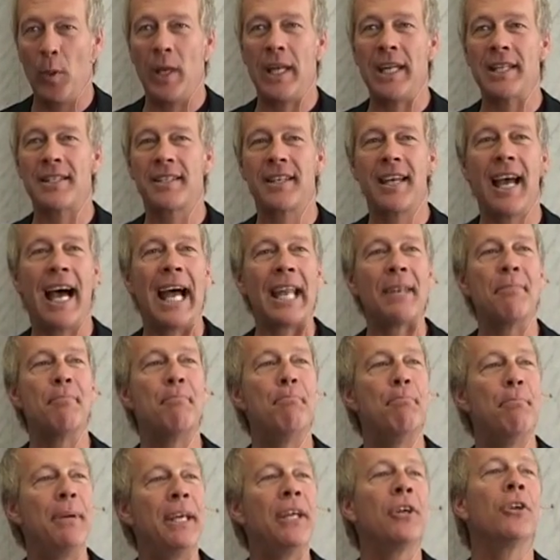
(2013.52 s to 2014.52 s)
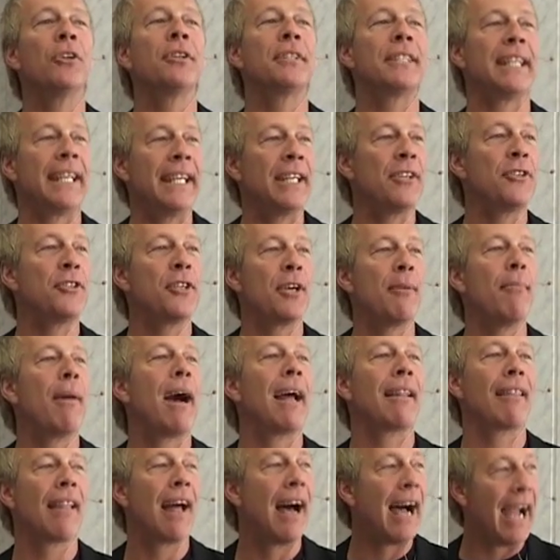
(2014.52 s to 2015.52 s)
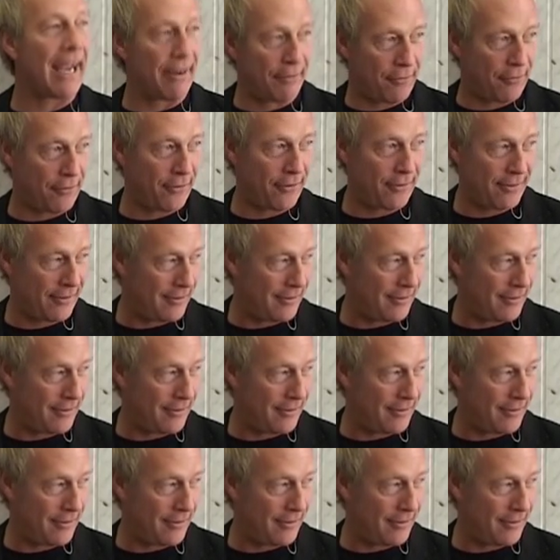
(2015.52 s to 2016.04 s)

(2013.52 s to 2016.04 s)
What has God built into my life?